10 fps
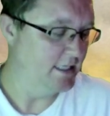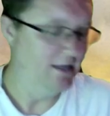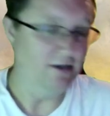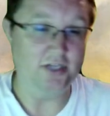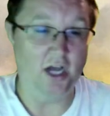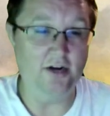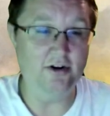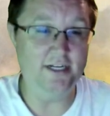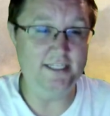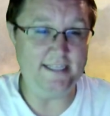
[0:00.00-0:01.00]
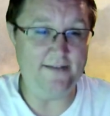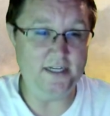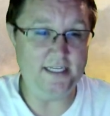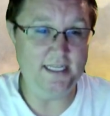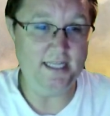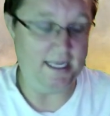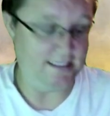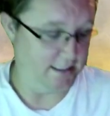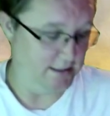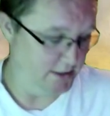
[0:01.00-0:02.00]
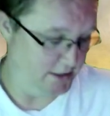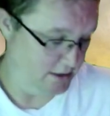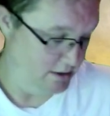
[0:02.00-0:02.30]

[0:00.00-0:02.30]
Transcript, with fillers: there's 117 lessons,